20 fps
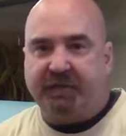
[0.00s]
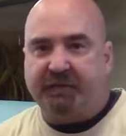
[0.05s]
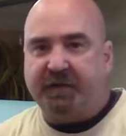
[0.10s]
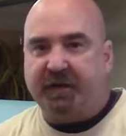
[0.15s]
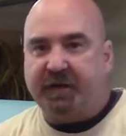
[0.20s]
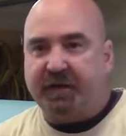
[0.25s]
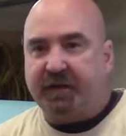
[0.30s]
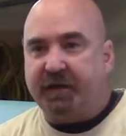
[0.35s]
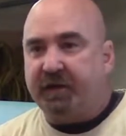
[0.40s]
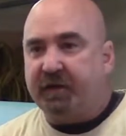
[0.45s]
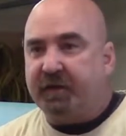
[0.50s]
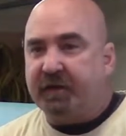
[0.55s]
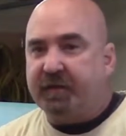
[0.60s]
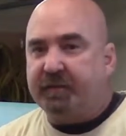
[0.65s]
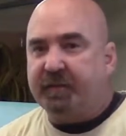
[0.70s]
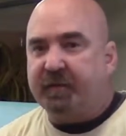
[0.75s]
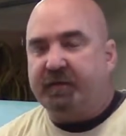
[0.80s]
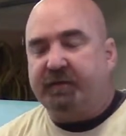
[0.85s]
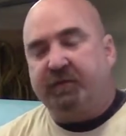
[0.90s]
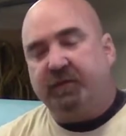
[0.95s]
Finally got a lot
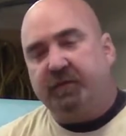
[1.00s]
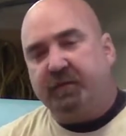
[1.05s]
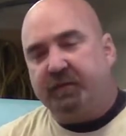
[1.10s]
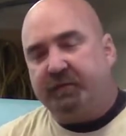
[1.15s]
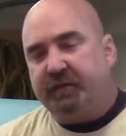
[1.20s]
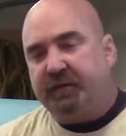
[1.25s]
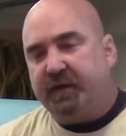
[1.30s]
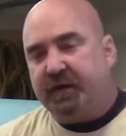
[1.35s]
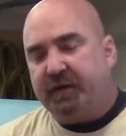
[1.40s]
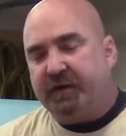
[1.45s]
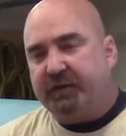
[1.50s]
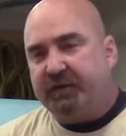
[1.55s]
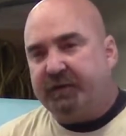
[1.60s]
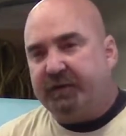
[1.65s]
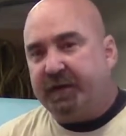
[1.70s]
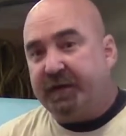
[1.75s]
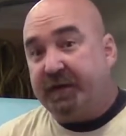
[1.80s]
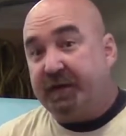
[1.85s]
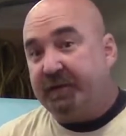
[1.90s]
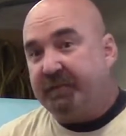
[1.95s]
of my chores done
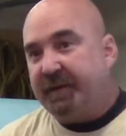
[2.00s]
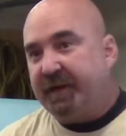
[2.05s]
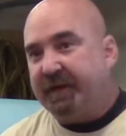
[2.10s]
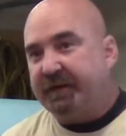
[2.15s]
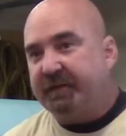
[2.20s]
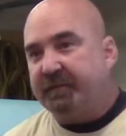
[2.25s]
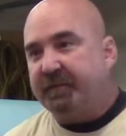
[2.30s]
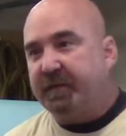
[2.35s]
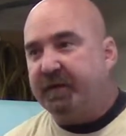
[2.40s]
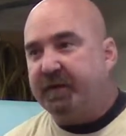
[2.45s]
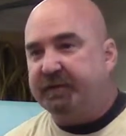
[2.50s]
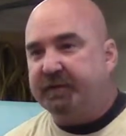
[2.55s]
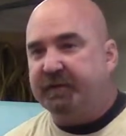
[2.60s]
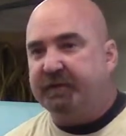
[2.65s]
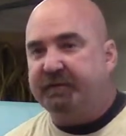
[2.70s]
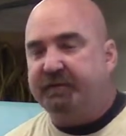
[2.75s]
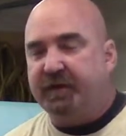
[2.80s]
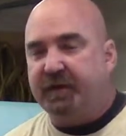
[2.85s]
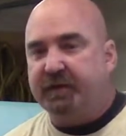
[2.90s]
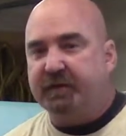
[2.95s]
so that I can get back to
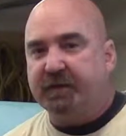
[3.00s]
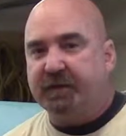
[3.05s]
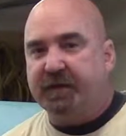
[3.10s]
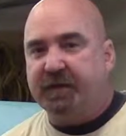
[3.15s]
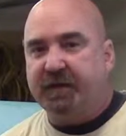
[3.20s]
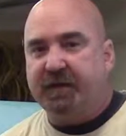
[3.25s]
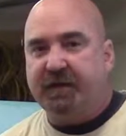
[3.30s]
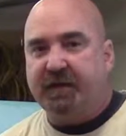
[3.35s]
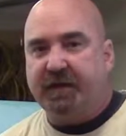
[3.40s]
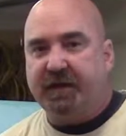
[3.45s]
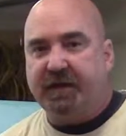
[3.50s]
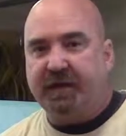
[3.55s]
Project Fuggly,